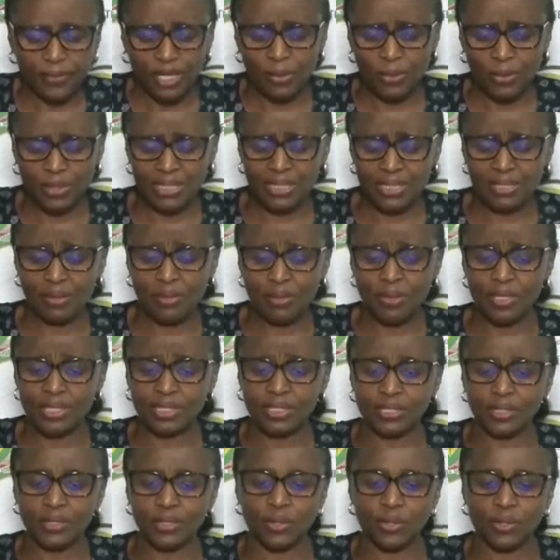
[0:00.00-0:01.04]
We still
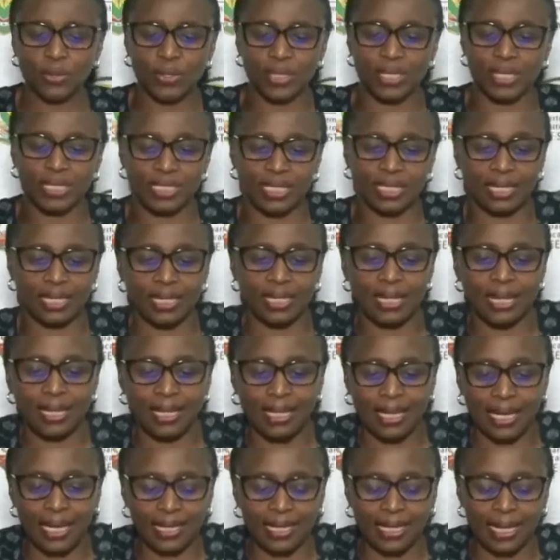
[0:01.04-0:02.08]
continue with the
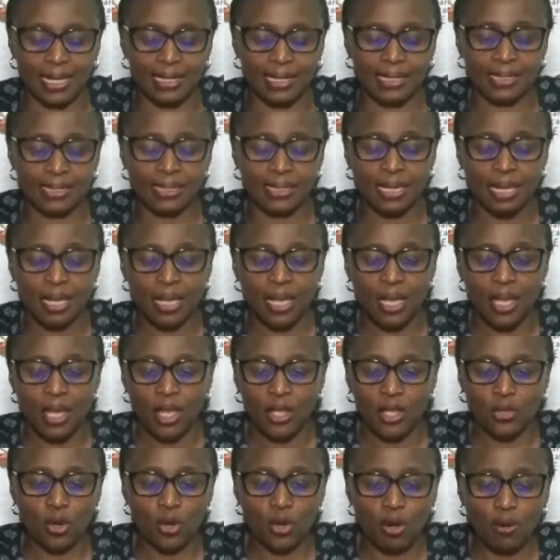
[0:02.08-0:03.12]
general guidelines.
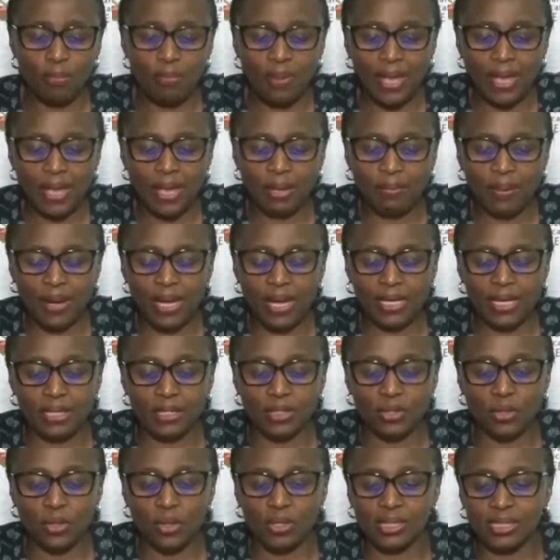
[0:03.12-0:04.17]
Your paper
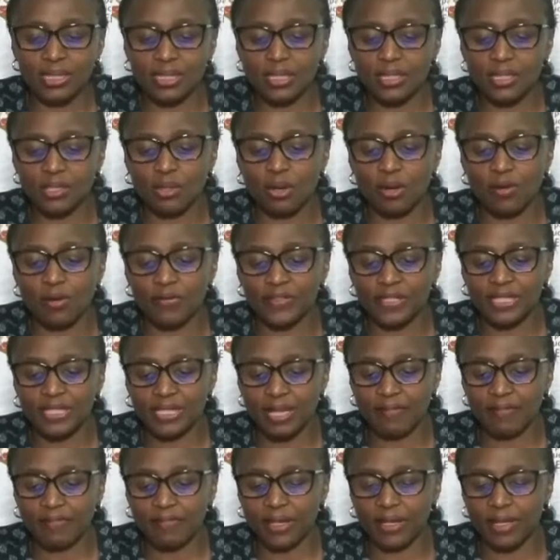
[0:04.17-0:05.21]
consists of
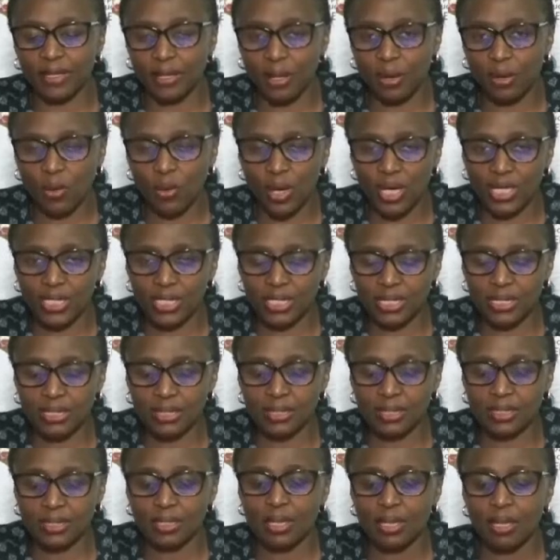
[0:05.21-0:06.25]
7
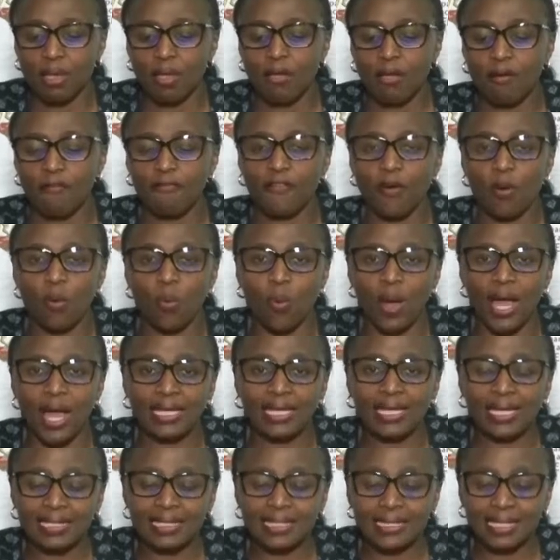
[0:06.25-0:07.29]
questions for
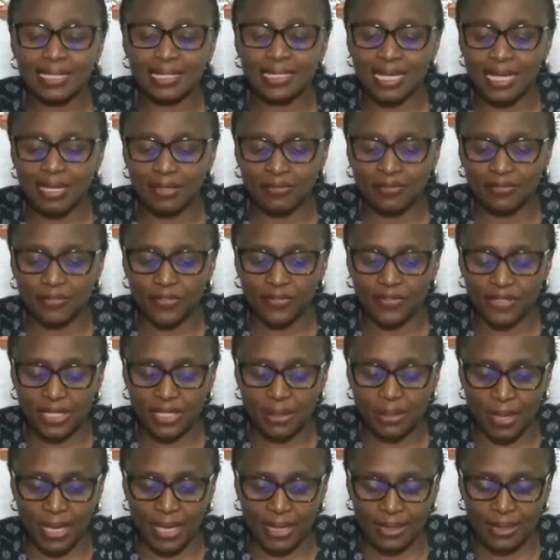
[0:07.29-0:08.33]

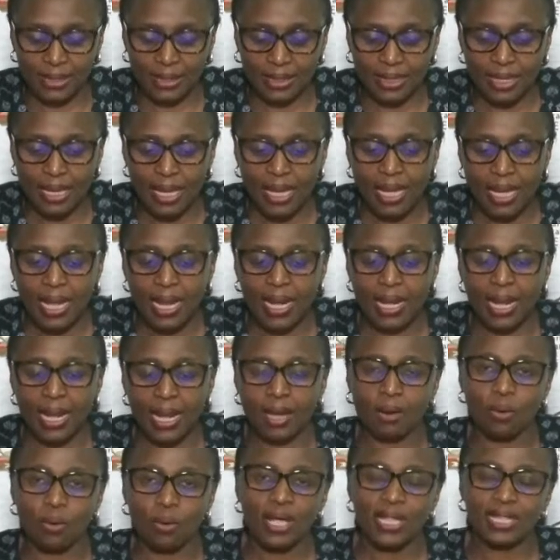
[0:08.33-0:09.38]
150 marks.
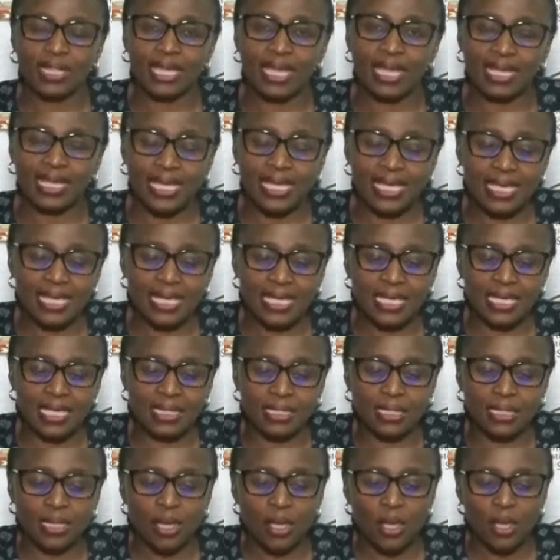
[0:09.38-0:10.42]
Now, the key
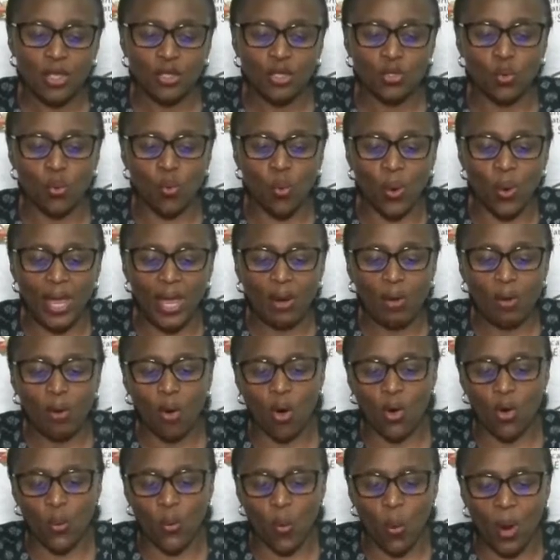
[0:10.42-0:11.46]
is you work
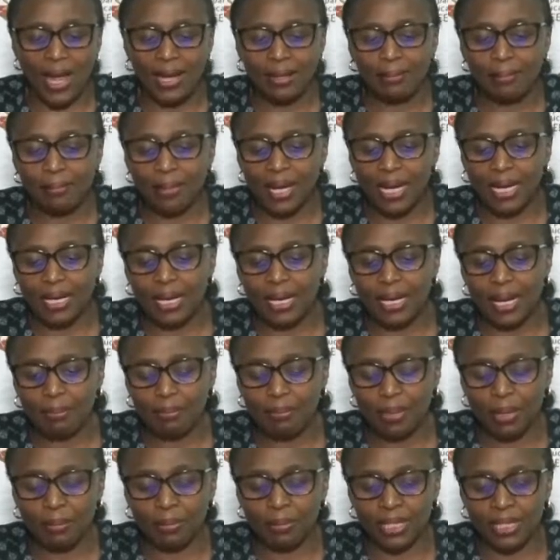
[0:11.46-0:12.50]
on 1 mark
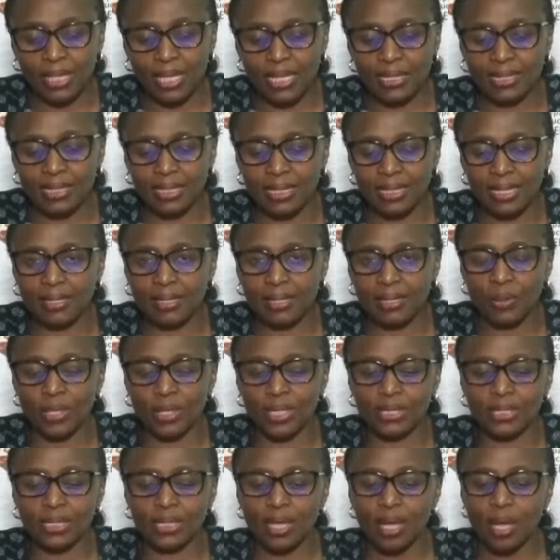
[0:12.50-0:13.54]
per minute. In other
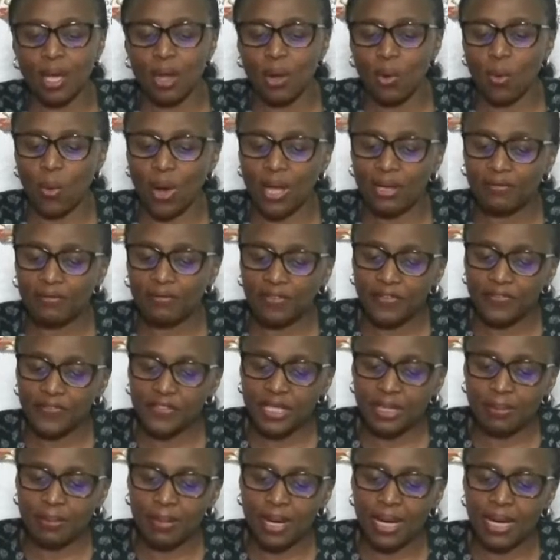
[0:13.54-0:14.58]
words,
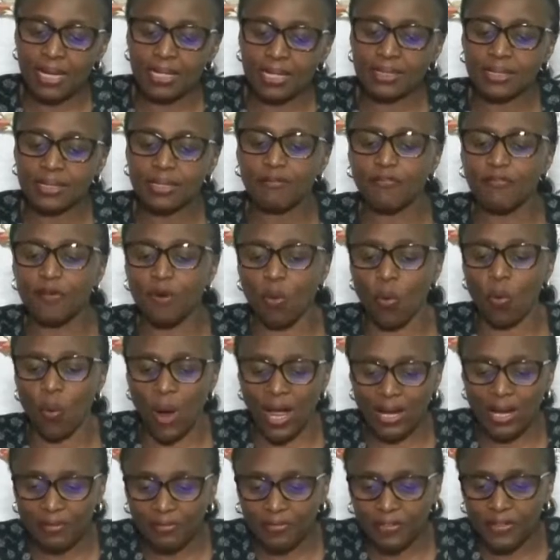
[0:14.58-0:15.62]
150 marks for
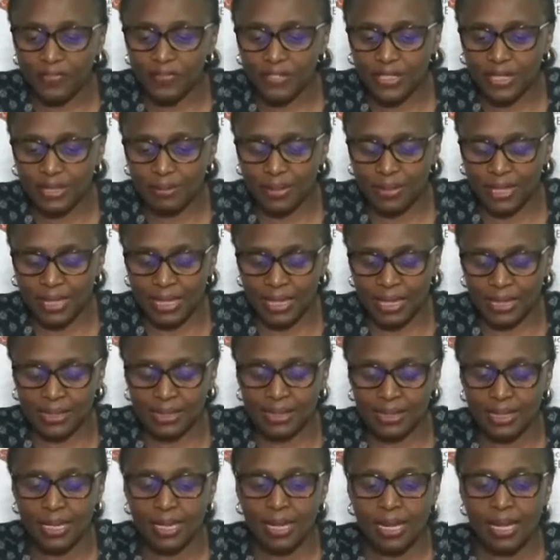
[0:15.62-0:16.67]
150
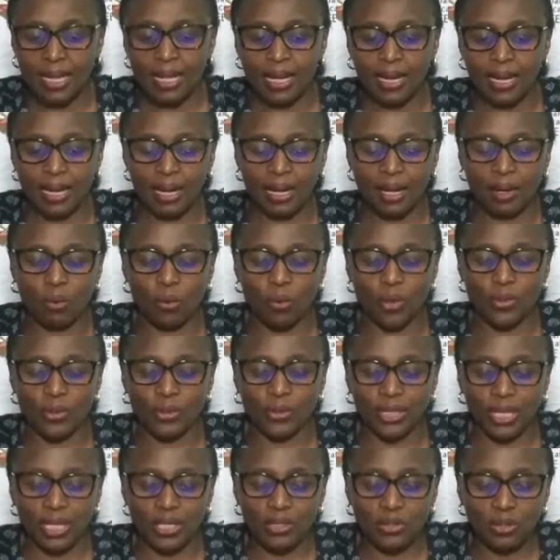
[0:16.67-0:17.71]
minutes. Now, when
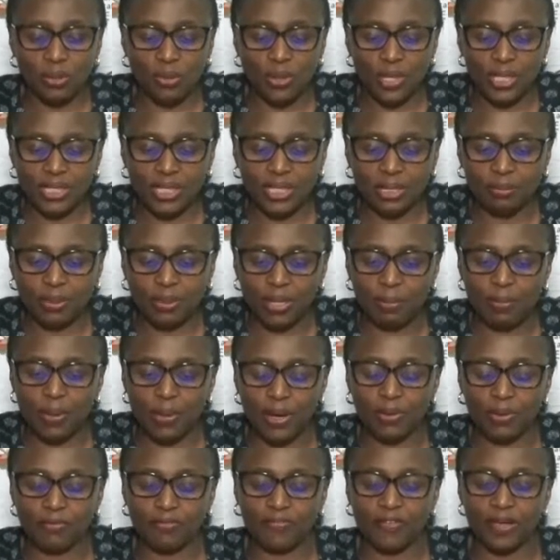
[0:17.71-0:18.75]
you get your question
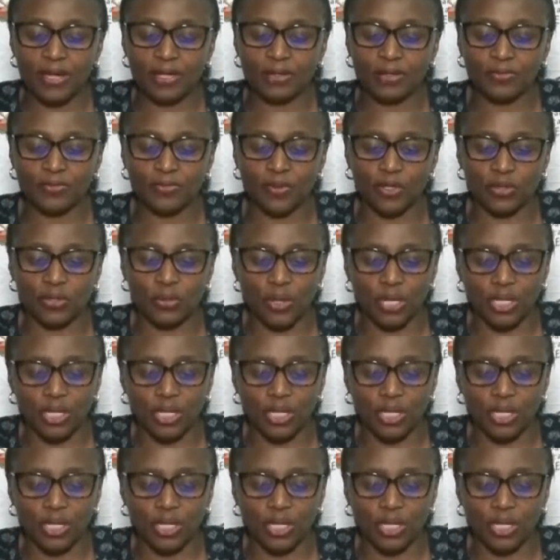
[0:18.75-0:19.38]
paper, you'll find you've got